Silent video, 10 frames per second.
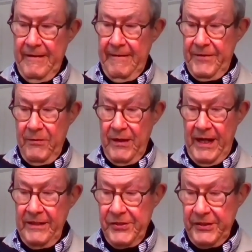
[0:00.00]
They were
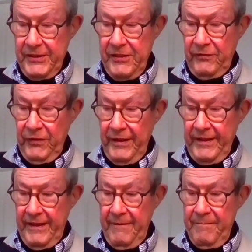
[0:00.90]
highly successful,
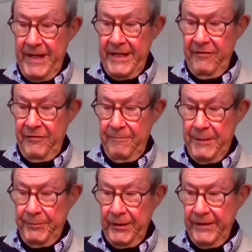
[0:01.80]
and many of the
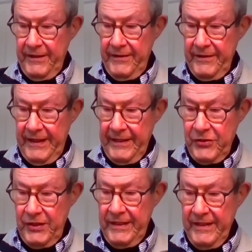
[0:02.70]
people that are
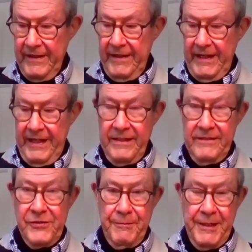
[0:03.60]
actually in
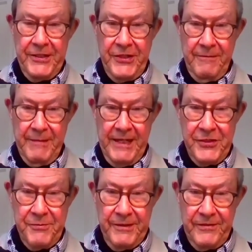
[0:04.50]
supply chain
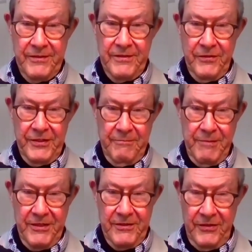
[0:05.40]
management,
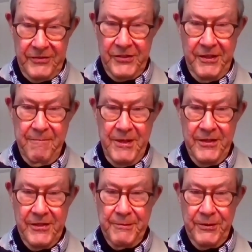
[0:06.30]
not just in
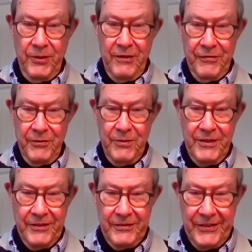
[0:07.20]
Maersk, but all over the
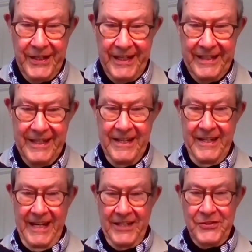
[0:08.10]
world today,
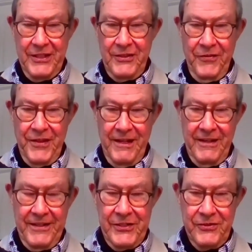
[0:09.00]
actually got their
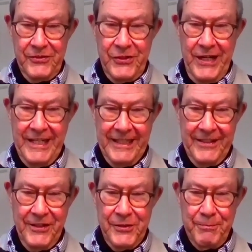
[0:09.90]
initial training in
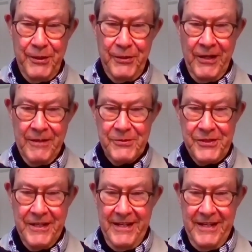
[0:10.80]
those programs.